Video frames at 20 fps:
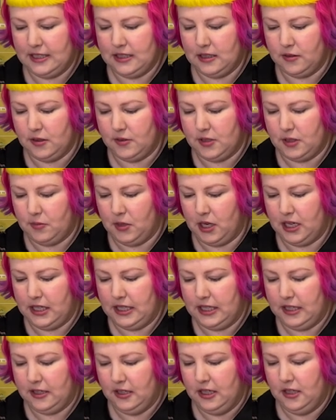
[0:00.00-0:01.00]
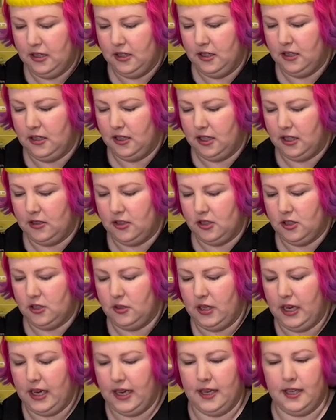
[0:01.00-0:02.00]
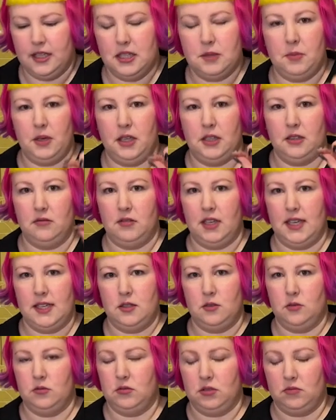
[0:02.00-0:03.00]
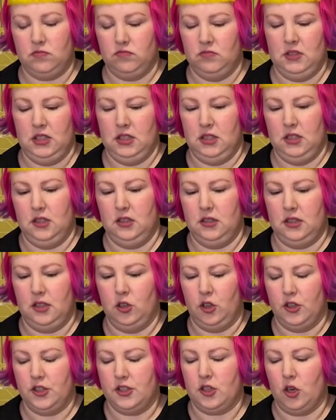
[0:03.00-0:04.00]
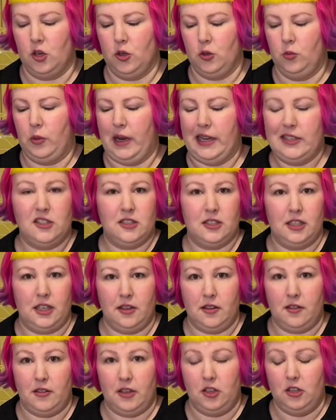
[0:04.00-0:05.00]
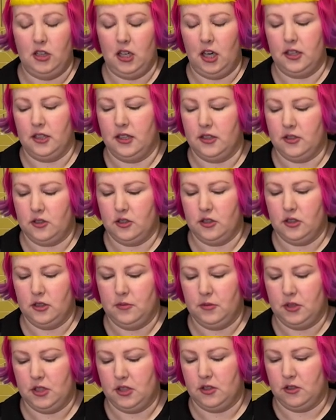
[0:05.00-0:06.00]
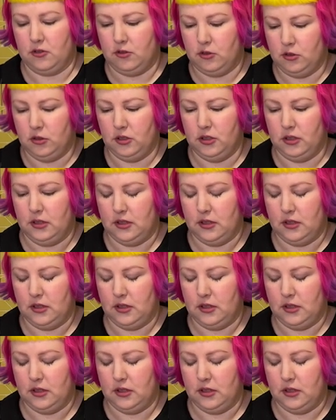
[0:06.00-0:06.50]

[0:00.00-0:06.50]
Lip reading: Sometimes you might need two hands, but they're not so wedged together that you can't undo them, which is good.